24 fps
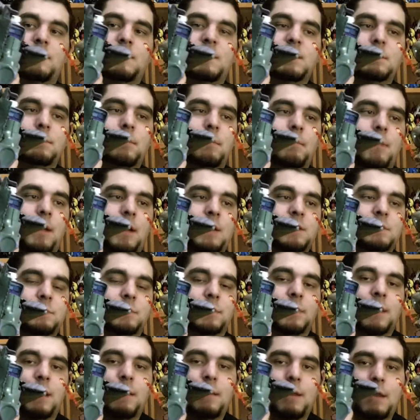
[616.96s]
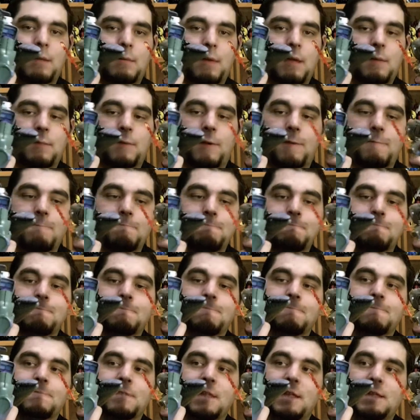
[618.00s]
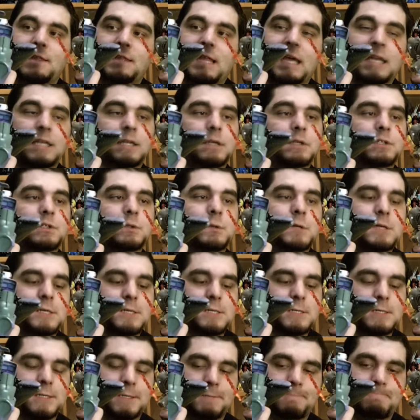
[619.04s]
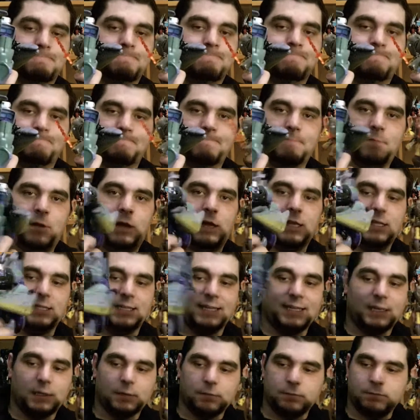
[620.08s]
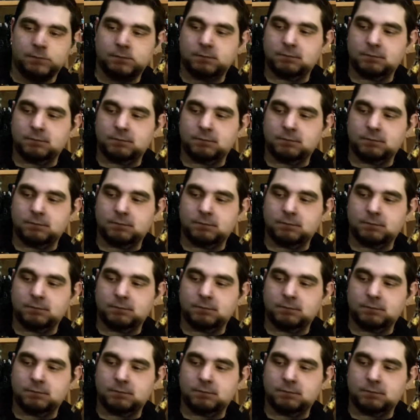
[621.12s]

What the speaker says: we're meant to be a Maximal now anyway, but that looks quite good, I think.